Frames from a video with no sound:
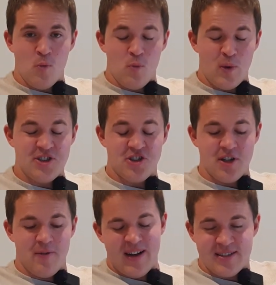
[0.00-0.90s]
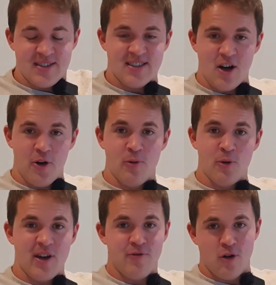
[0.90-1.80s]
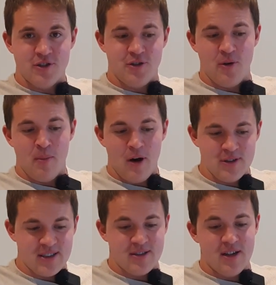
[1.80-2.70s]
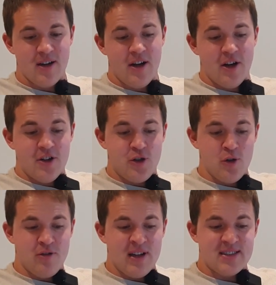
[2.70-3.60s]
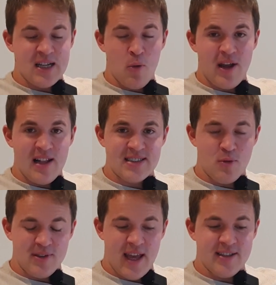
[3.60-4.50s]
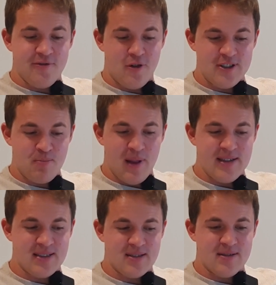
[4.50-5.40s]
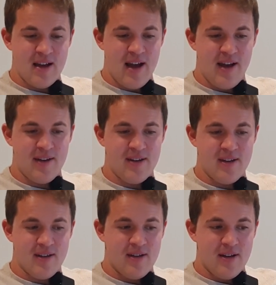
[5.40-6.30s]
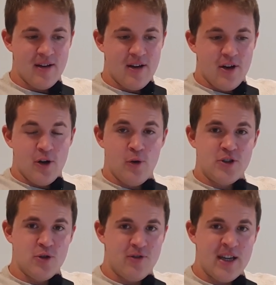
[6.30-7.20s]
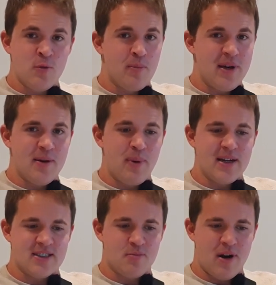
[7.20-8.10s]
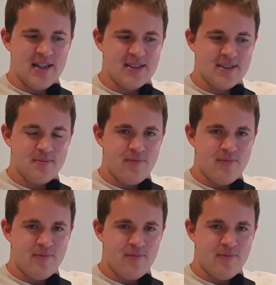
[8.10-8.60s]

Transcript: Which event are you looking forward to the most? Do you think someone else will take the first place? And who do you think will be the biggest surprise?